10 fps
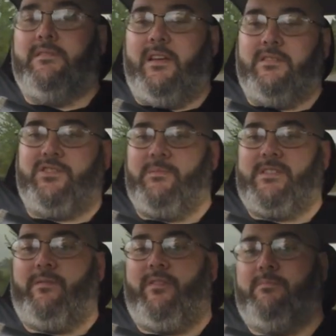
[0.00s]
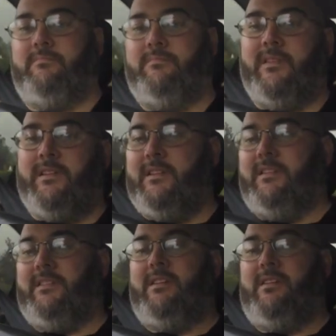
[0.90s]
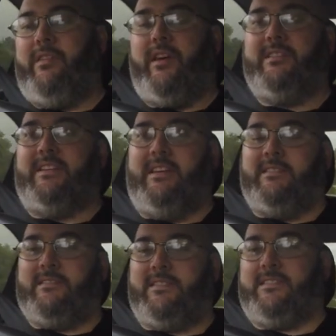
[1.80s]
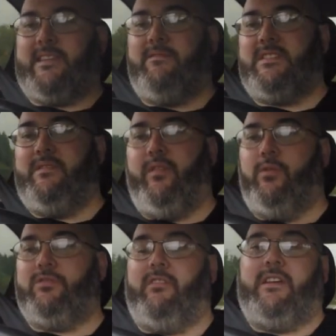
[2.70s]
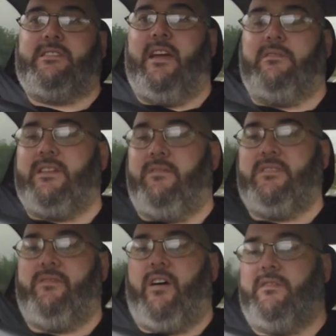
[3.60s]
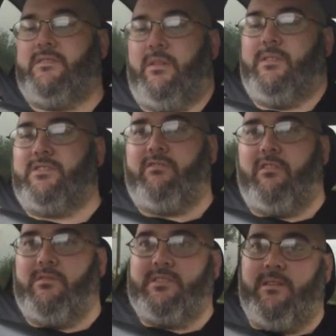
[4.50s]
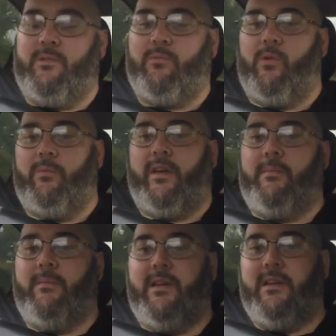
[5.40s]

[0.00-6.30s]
Yeah, it's jumped up from 13 to 74 degrees now, 75. So we're just cruising. We're warmed up.